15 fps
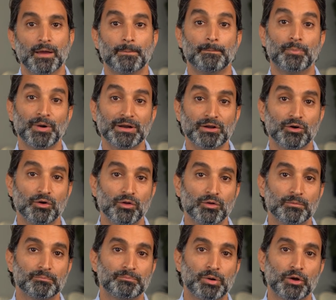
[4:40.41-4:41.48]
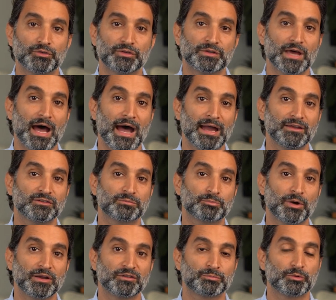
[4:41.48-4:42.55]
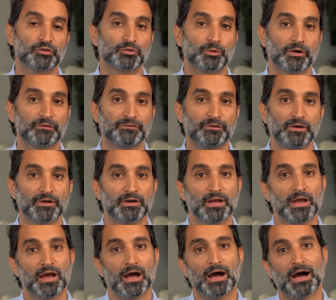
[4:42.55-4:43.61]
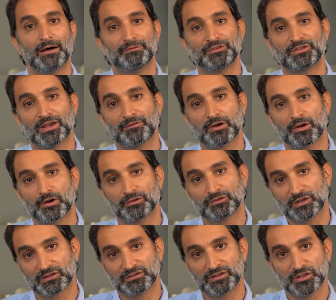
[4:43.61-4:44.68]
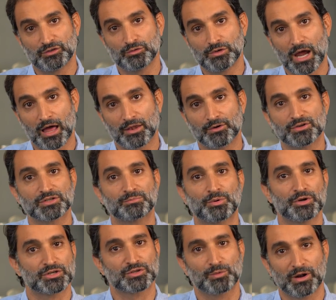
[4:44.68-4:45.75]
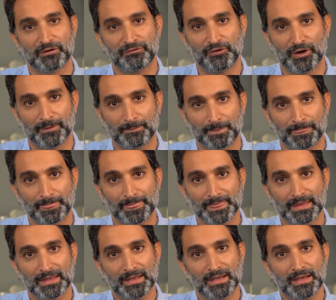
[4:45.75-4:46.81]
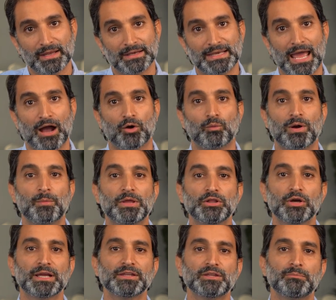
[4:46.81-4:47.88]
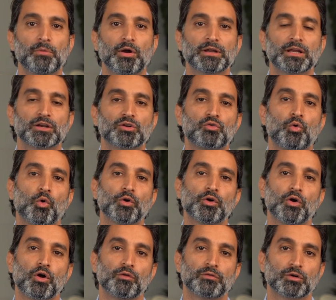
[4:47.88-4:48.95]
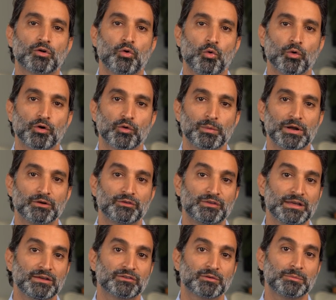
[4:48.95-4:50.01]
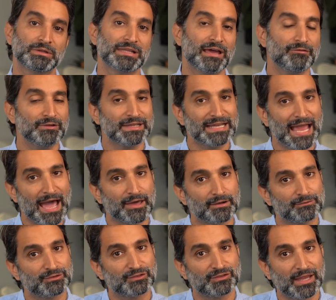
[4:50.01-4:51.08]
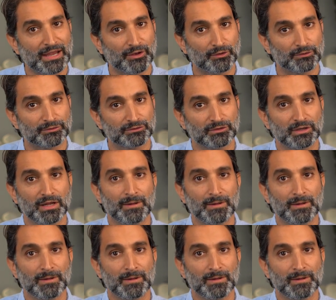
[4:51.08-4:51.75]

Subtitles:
Brickell posted the highest price per square foot of $762 per square foot. Now, when we look at the market quarter over quarter, we are seeing some leveling out of sales.